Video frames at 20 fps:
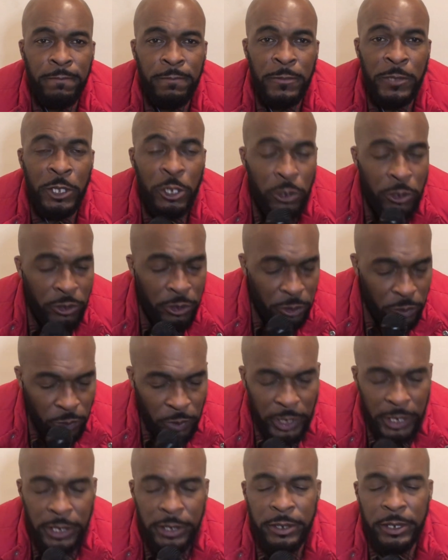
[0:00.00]
Losing
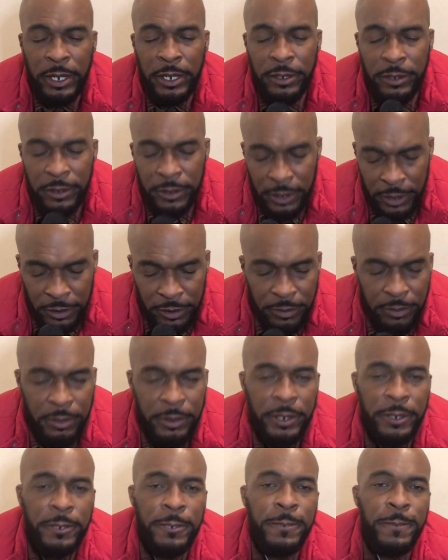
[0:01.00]
weight takes
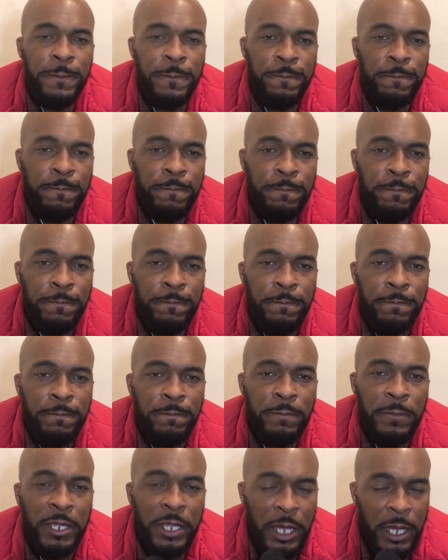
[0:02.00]
discipline.
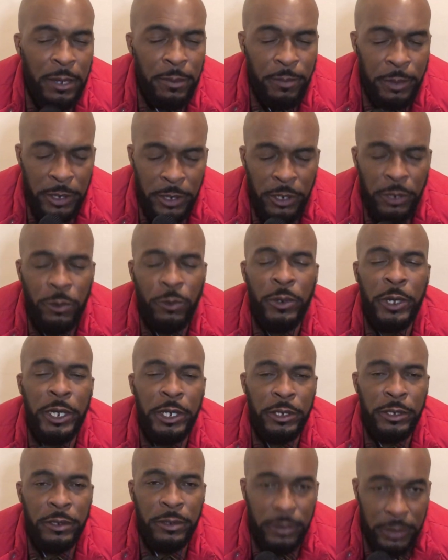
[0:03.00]
Keeping your
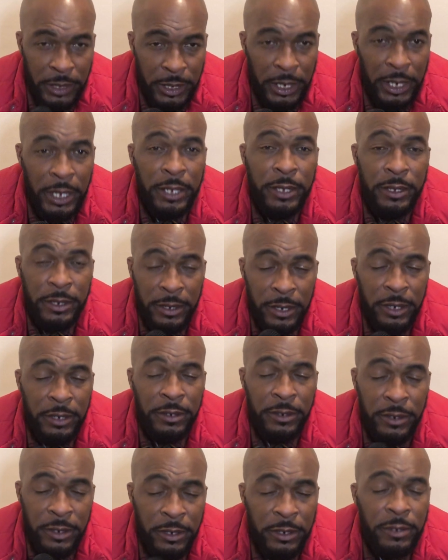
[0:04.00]
weight together takes
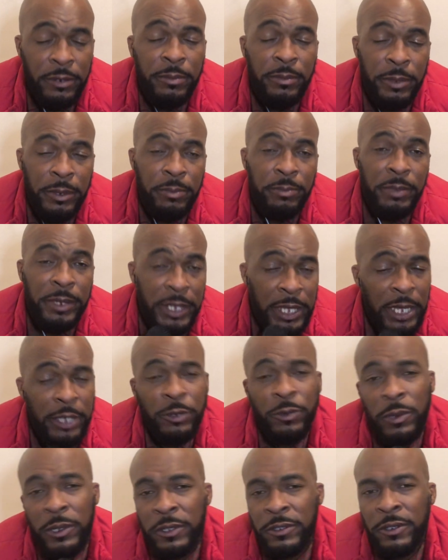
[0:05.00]
discipline. But
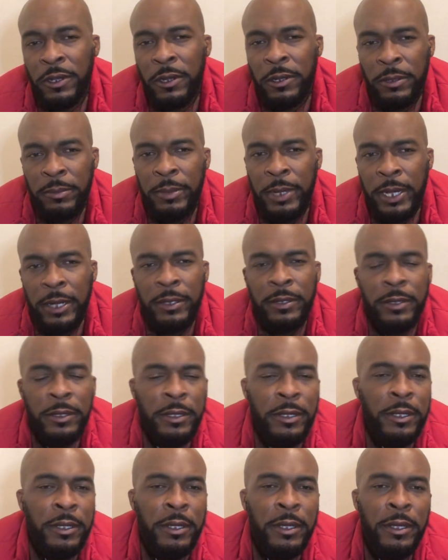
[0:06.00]
that's what it's all about.
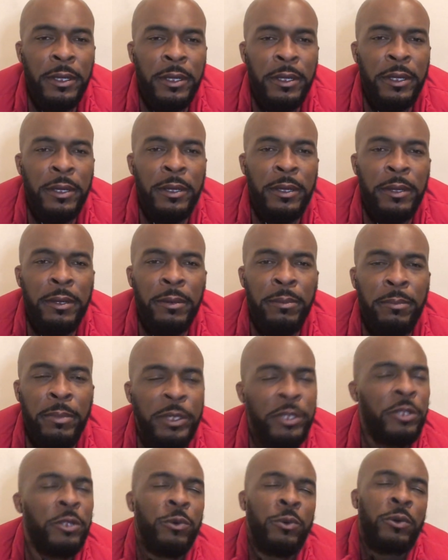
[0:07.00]

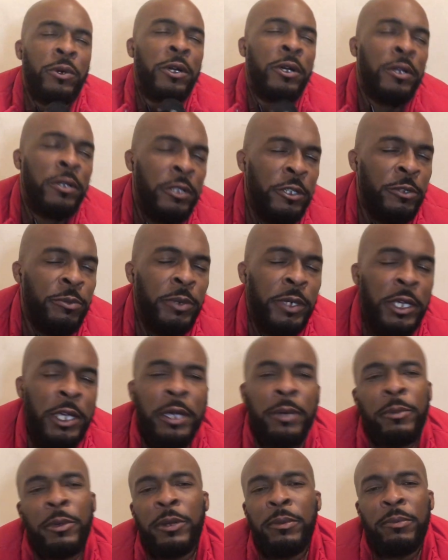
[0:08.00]
But the world is
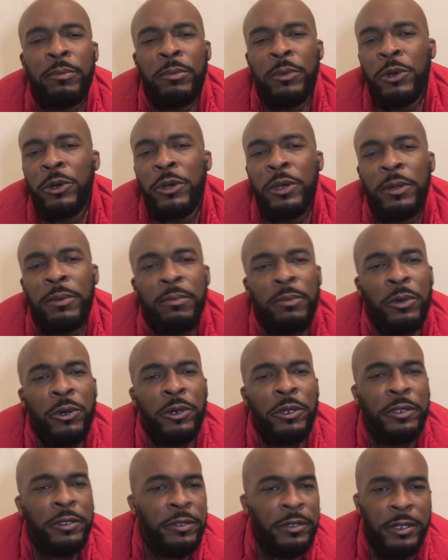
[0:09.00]
becoming more and
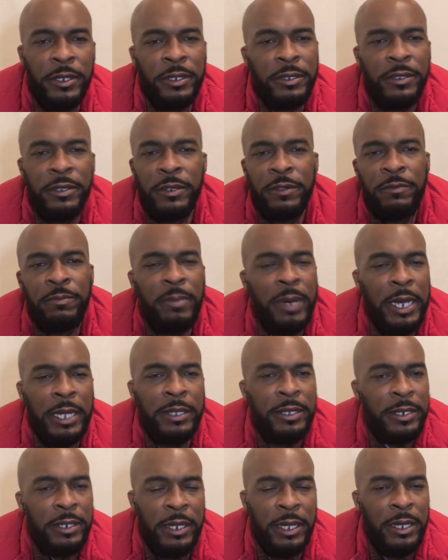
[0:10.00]
more sensitive by
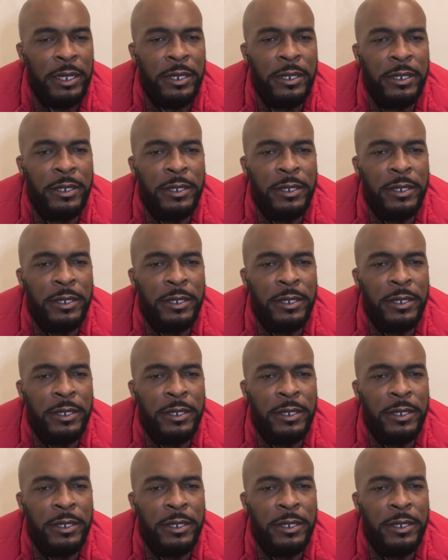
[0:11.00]
the day.